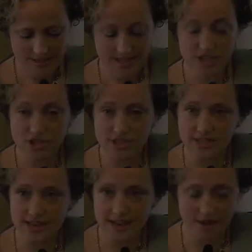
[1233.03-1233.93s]
Teaching
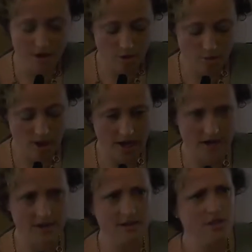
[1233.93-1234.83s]
day
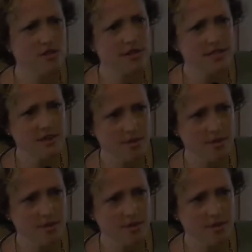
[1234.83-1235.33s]
obad. Do you guys